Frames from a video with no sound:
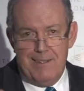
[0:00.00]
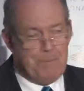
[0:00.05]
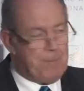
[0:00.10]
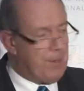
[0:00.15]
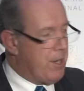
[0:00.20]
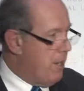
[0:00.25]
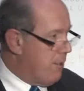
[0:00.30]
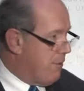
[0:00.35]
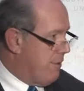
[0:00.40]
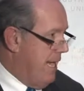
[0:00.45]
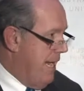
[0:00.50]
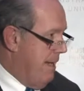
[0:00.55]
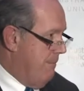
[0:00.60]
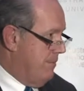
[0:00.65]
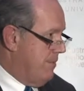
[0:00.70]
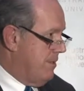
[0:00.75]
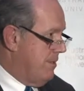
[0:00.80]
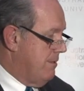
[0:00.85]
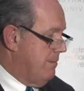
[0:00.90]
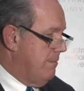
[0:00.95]

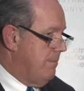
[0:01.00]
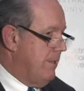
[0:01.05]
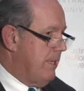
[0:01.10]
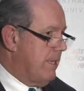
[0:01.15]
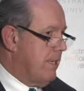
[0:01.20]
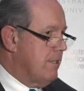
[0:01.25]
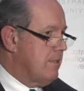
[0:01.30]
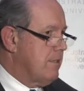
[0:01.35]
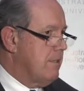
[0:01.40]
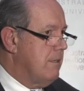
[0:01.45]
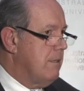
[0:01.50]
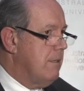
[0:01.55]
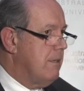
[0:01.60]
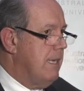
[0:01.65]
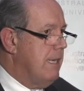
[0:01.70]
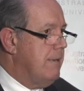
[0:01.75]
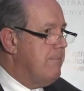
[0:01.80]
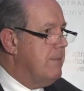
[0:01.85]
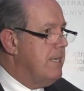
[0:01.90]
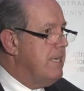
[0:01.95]
programs because
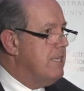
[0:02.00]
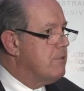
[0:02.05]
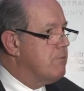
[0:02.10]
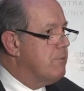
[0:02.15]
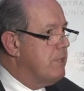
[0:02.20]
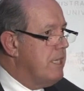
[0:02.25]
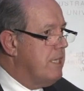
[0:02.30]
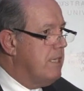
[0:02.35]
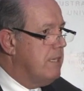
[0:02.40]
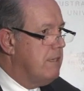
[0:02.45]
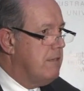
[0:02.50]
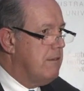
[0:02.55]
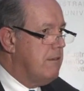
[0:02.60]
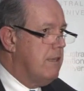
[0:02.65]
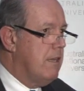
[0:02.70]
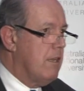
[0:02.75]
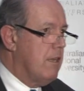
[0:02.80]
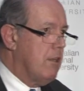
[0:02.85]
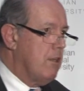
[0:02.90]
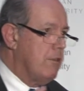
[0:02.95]
it means we
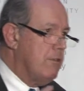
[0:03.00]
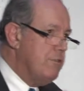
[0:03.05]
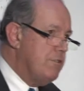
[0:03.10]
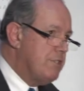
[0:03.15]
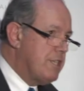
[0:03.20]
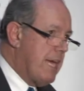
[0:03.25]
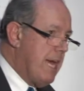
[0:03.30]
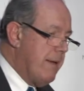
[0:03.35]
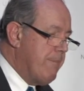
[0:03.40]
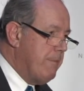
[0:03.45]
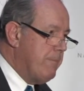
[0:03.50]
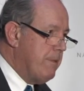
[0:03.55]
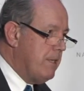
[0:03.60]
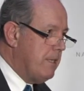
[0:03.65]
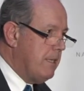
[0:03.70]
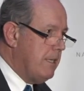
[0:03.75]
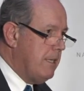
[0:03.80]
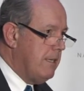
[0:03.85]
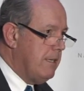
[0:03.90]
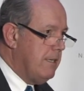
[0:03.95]
lose
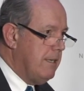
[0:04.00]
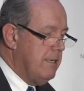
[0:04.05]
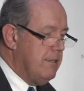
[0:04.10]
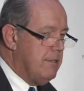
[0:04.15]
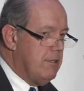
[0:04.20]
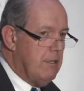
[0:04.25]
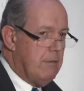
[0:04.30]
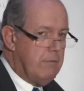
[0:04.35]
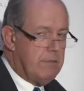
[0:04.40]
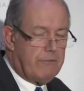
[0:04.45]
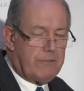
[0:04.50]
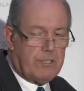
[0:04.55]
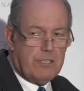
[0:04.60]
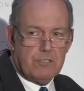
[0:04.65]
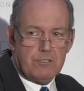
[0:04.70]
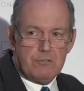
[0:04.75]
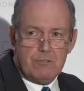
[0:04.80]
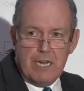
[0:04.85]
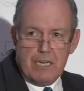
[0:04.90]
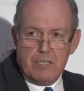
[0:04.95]
capability in terms of
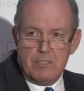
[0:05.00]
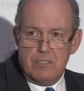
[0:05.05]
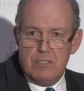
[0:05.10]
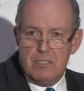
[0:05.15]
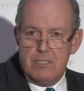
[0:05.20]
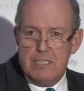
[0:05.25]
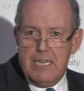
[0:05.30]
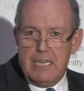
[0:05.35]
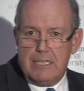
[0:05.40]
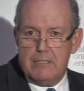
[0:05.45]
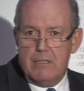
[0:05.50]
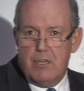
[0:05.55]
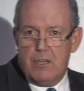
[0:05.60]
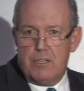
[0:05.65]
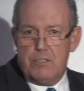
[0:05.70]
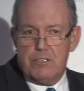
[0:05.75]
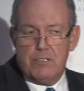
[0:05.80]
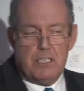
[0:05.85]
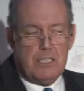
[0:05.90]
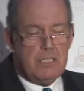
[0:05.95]
construction,
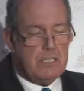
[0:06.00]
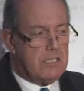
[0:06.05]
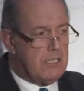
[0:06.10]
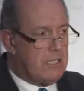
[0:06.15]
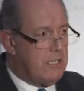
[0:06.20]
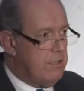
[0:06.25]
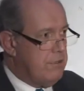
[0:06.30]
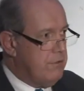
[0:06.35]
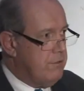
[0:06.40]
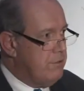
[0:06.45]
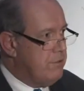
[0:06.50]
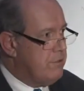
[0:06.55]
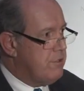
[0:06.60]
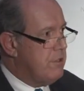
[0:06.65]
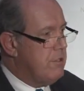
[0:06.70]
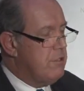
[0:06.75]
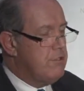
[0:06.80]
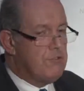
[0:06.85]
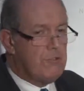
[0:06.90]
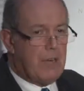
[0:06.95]
technology, skills,
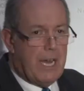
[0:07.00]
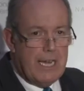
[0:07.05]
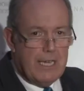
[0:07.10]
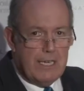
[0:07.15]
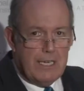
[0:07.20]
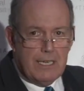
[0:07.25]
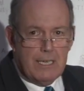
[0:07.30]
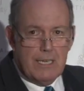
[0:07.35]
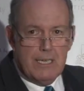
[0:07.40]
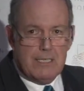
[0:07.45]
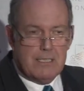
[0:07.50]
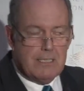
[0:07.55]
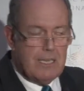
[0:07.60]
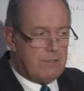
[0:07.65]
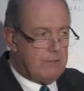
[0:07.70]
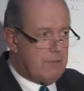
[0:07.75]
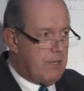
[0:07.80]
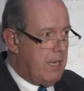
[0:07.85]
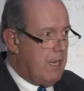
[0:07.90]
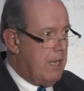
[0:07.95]
training,
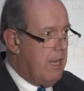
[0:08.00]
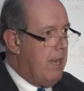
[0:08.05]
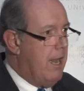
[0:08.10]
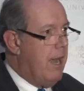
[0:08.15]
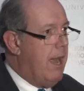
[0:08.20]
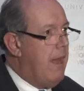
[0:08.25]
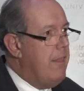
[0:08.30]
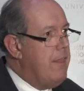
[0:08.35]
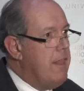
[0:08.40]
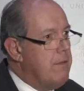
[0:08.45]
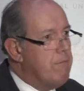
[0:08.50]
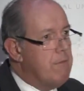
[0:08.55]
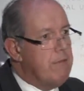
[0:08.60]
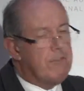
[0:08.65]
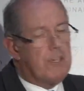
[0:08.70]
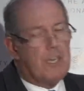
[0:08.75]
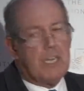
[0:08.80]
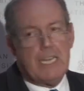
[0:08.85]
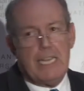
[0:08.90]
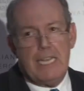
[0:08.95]
etc. And then
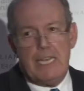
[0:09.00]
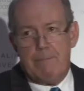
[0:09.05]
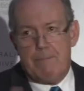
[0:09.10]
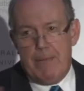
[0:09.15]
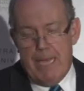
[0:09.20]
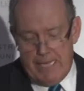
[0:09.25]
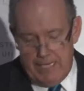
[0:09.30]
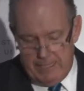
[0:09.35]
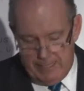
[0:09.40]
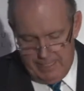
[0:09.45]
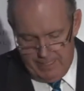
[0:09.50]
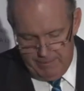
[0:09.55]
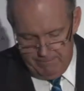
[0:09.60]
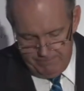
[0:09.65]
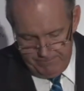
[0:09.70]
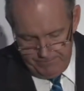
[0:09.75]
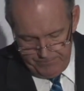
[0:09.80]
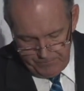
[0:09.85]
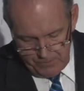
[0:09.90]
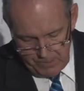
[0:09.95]
we've got to get it back again.
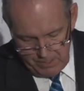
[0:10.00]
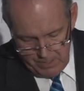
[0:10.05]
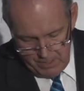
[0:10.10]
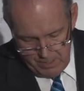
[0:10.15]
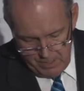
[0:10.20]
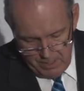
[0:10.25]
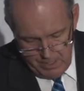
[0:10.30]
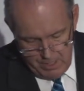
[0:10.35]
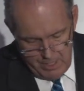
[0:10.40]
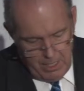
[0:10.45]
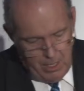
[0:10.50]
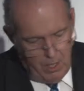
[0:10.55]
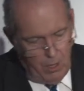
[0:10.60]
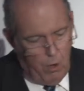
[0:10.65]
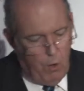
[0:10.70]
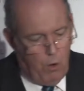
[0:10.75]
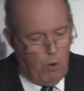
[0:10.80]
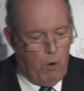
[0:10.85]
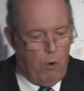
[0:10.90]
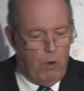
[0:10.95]

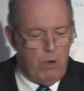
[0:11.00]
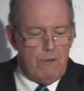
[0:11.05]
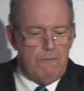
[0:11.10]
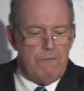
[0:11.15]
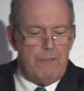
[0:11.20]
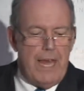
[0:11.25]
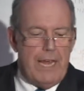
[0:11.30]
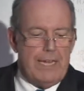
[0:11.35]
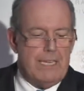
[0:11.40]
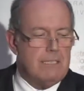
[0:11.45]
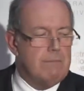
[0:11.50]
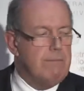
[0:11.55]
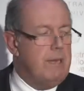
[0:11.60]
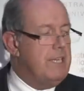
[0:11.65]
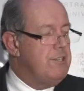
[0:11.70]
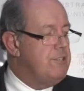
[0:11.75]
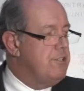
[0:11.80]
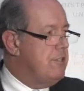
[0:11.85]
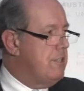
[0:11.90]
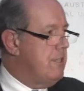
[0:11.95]
All of that is
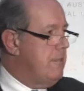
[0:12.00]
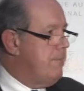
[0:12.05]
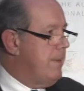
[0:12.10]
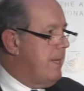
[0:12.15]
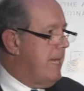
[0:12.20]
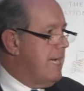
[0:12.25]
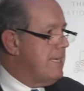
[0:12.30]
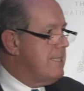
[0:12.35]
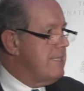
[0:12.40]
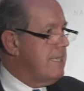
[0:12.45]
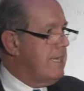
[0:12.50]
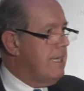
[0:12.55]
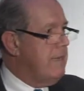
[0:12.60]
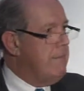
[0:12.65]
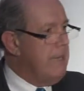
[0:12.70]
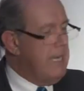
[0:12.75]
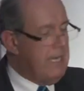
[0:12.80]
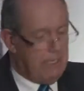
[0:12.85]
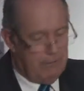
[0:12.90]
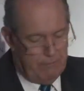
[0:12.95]
mentioned in passing
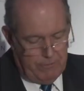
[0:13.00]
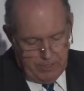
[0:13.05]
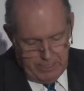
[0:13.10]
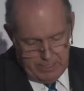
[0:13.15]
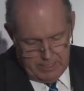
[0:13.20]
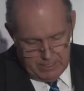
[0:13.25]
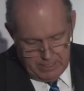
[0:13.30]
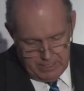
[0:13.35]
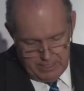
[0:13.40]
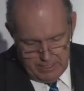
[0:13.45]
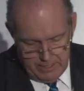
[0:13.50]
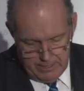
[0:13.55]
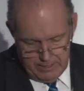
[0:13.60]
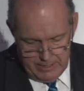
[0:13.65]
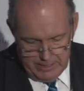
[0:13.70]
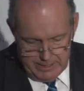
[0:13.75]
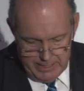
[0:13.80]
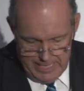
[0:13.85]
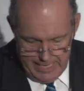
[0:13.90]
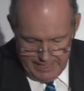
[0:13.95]
in many of
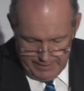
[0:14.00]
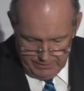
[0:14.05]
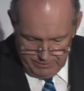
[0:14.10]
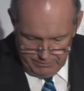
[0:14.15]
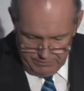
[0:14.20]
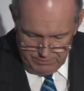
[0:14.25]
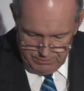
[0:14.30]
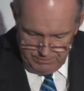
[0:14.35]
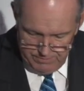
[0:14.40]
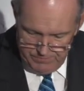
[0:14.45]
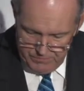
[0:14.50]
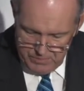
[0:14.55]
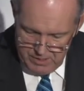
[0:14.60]
these articles.